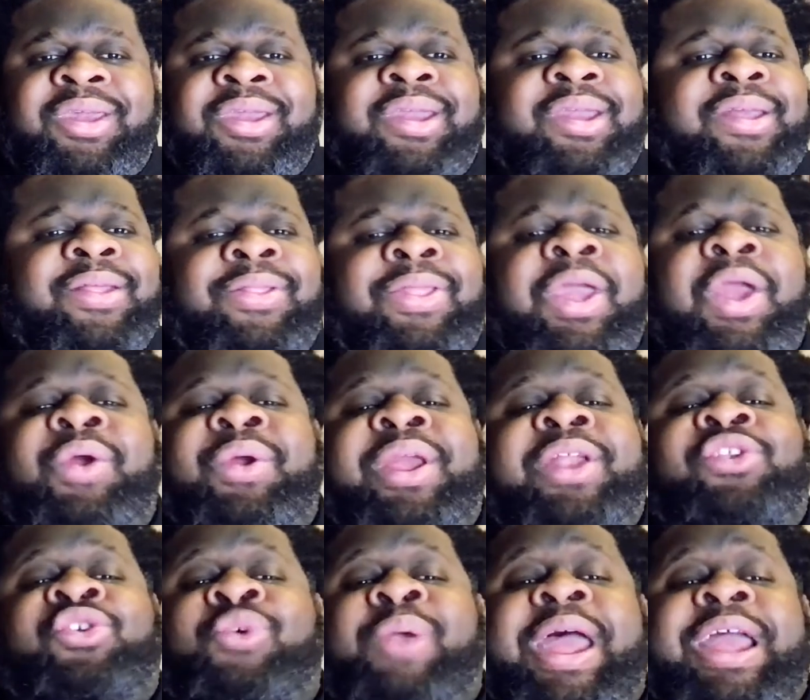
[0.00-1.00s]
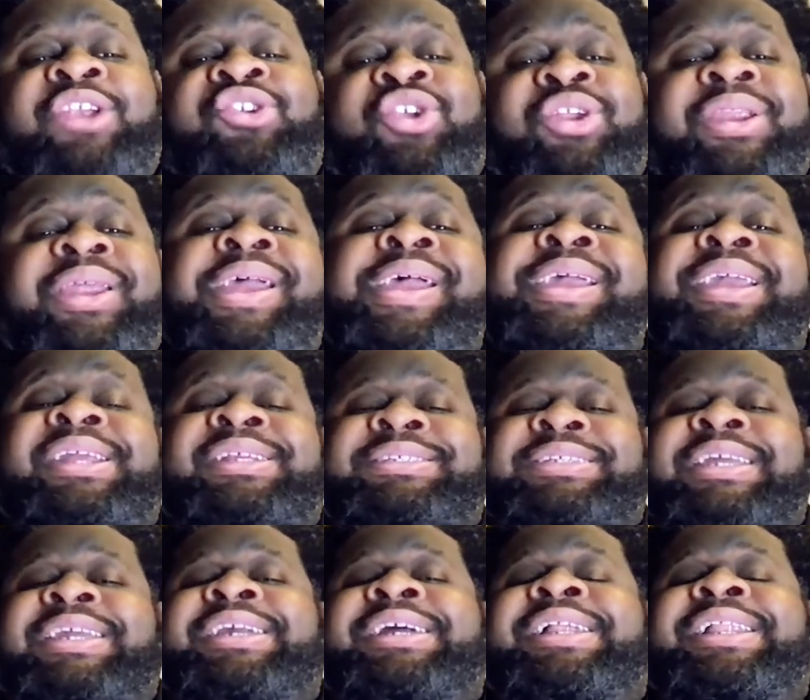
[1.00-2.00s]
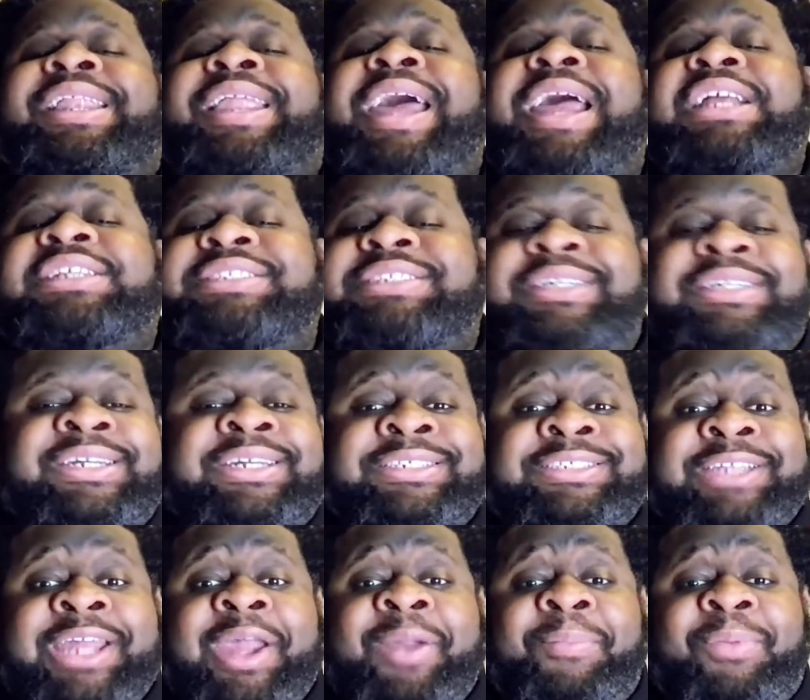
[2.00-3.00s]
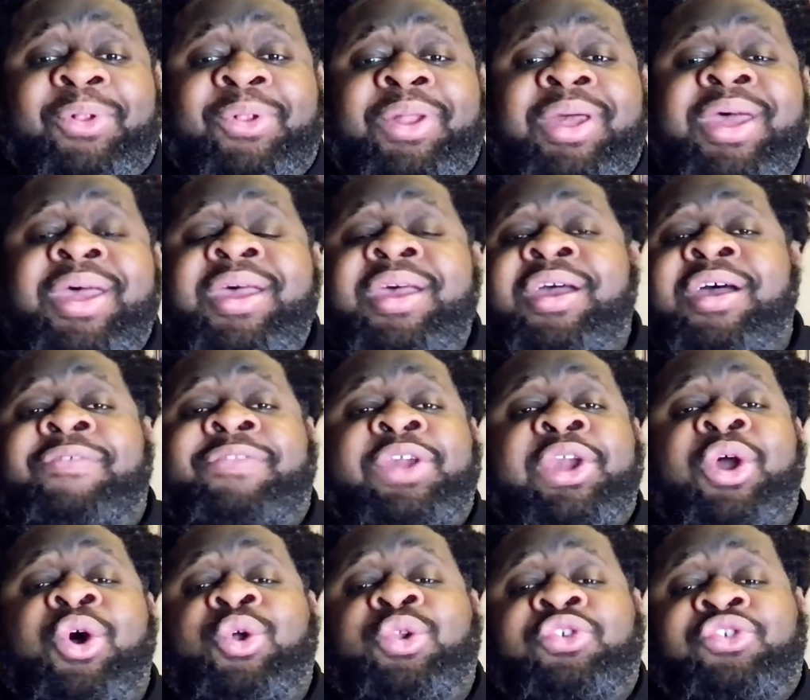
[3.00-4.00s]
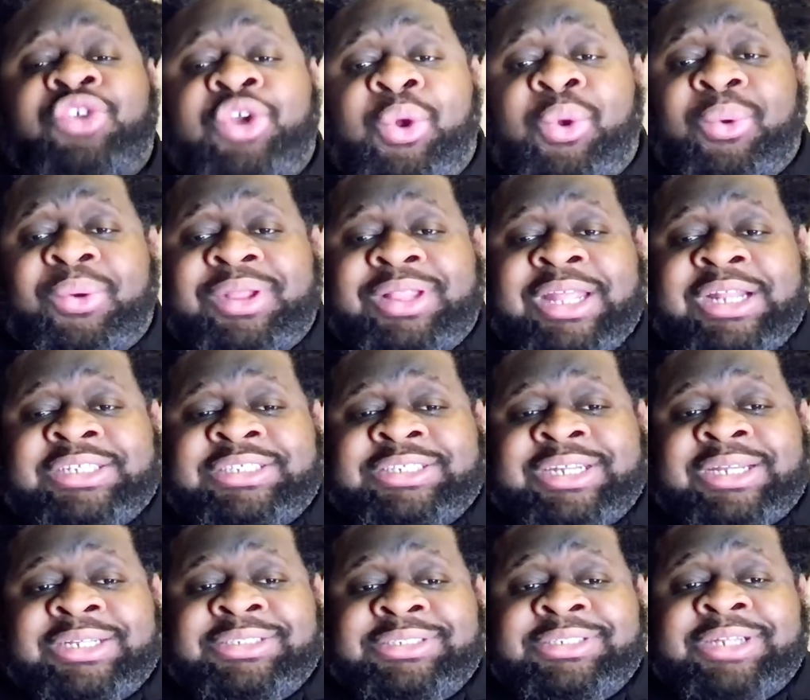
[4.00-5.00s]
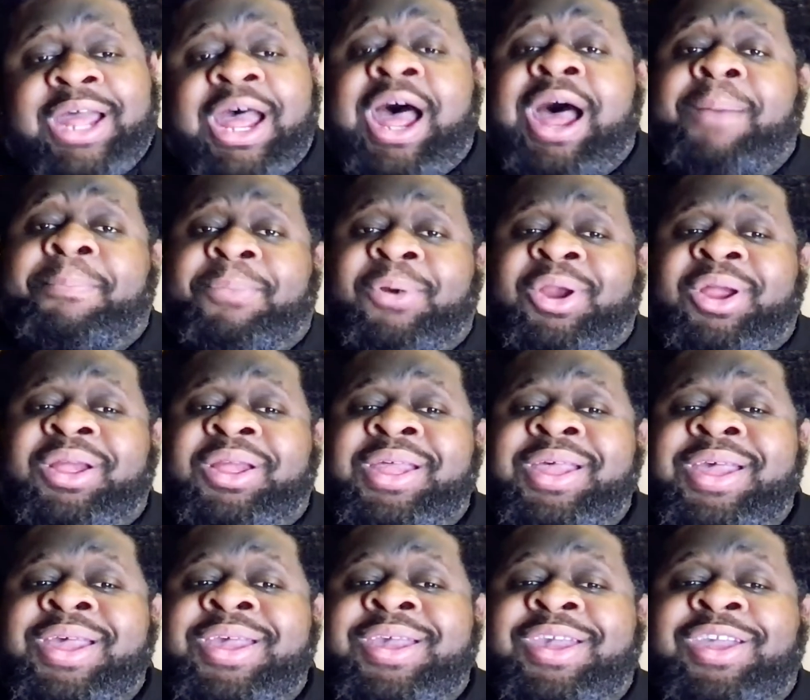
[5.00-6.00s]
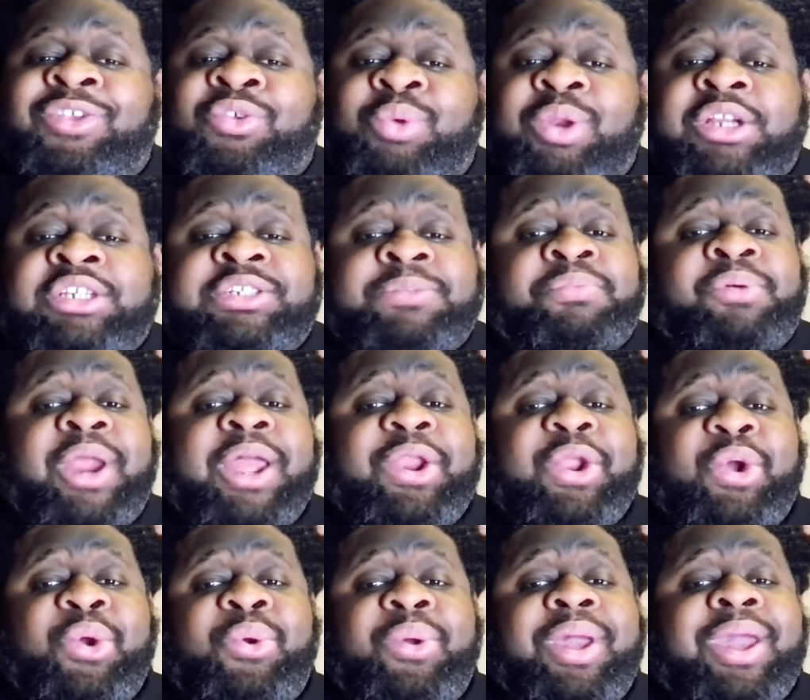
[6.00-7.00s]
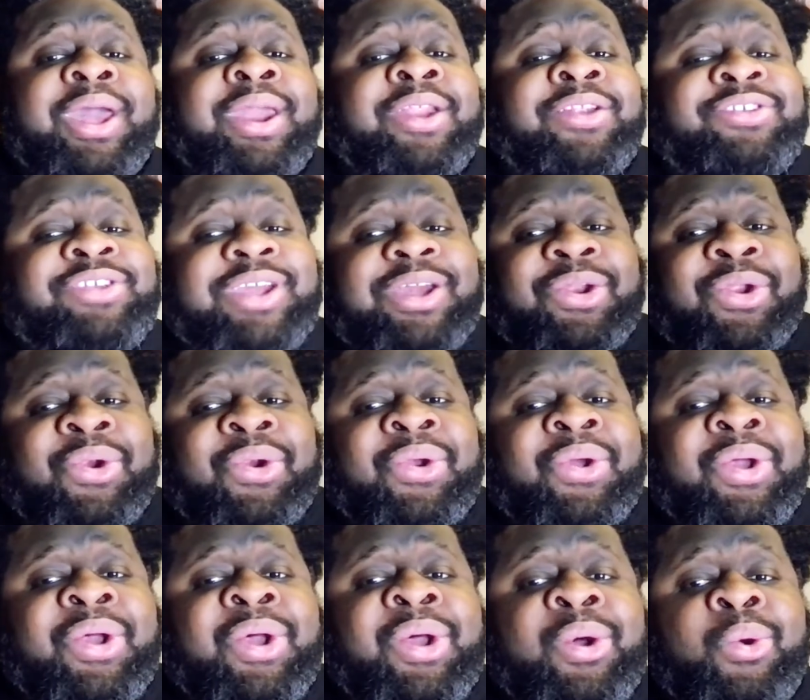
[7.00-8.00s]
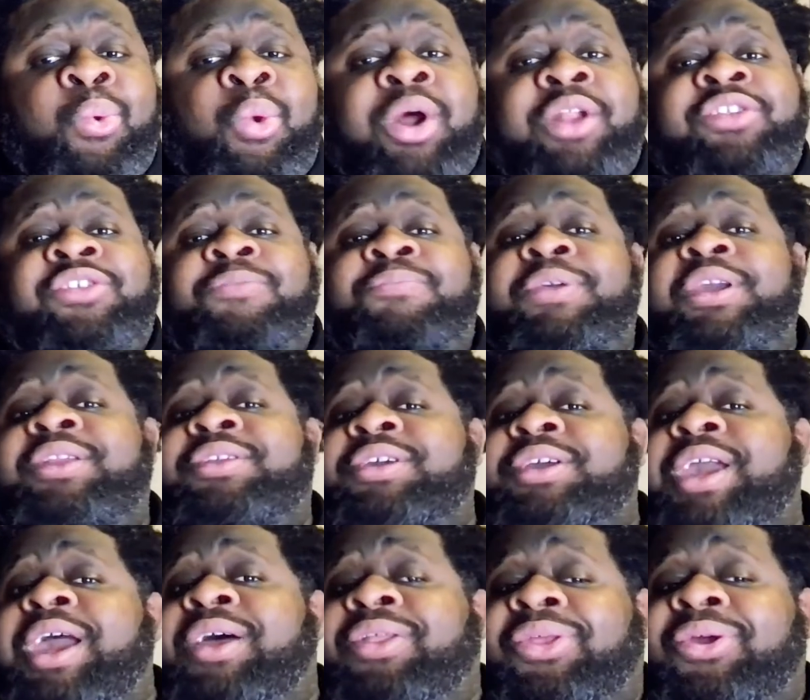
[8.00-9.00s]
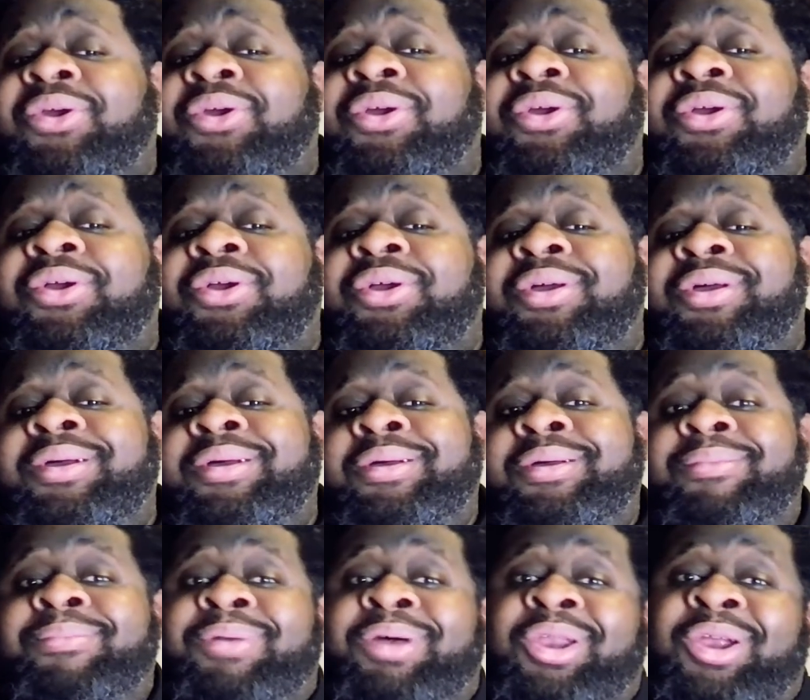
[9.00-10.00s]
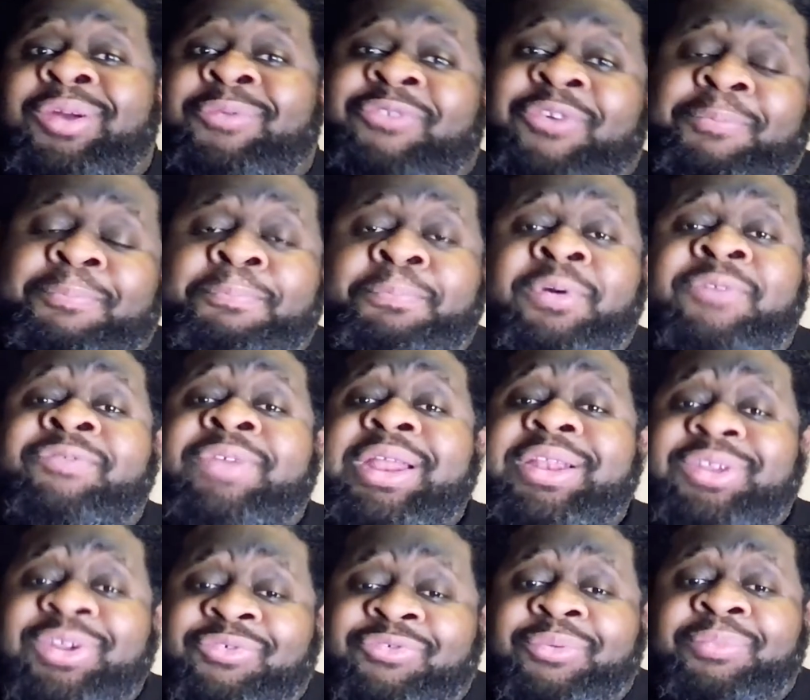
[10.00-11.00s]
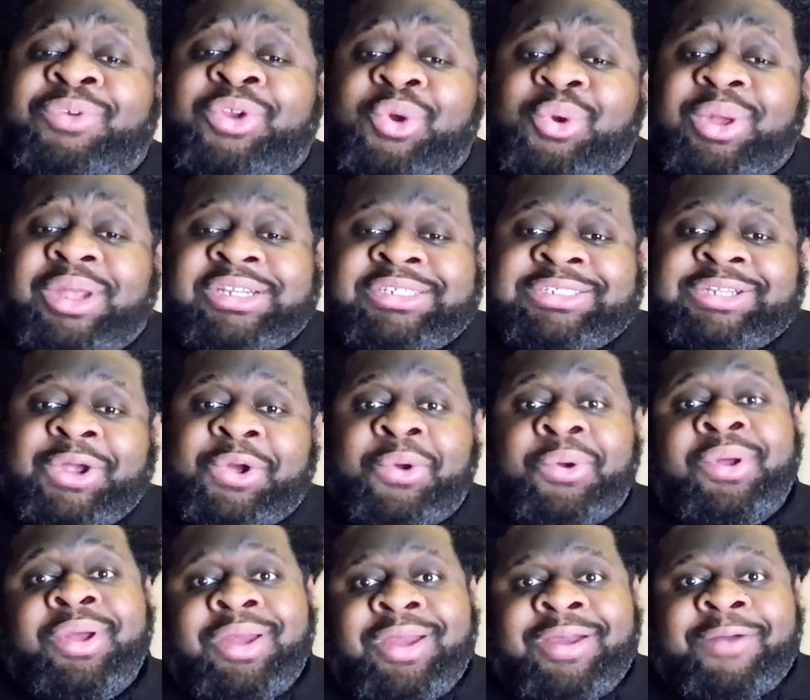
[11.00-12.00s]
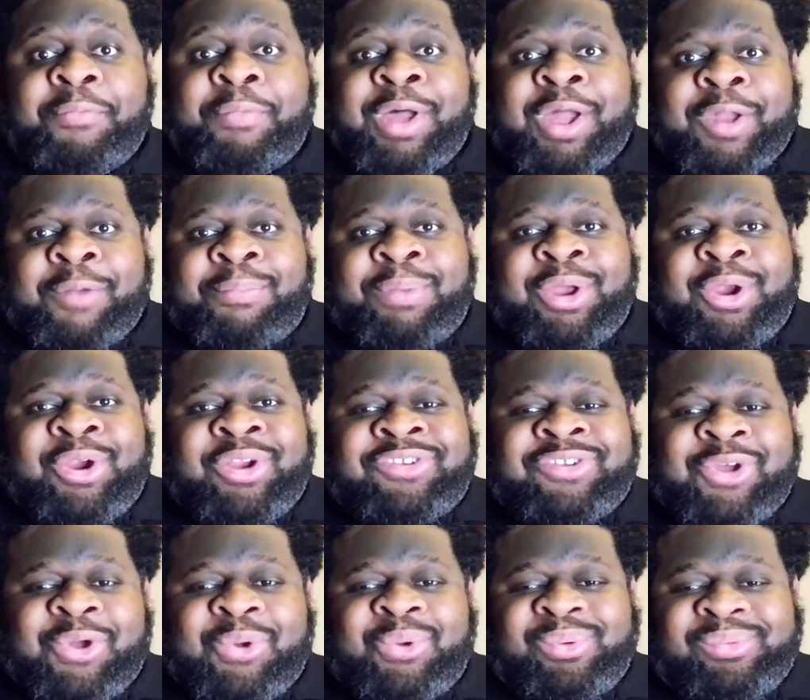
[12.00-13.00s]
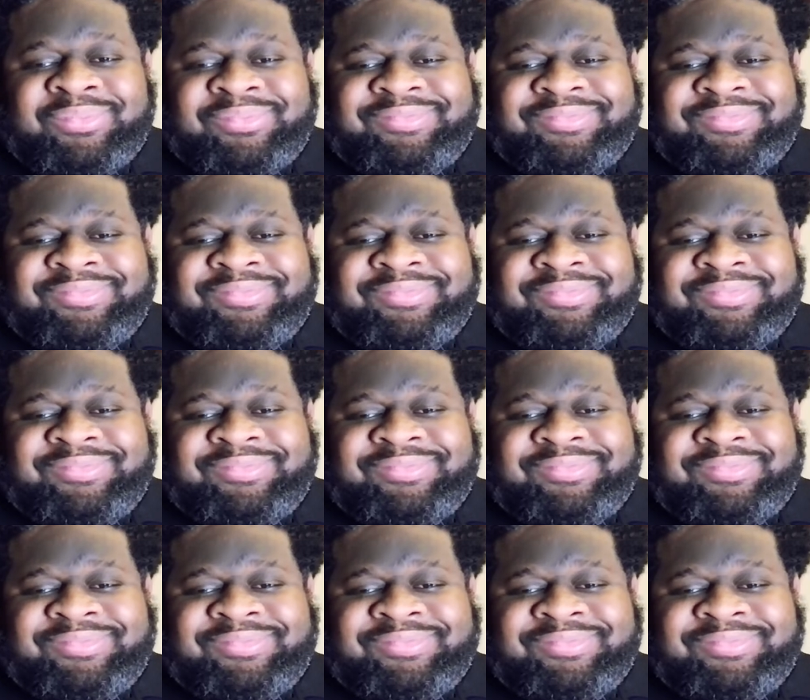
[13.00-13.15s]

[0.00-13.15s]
Their interaction is a classic example of the old joke that says opera is when a soprano and a tenor want to be together, but are prevented from doing so by a baritone.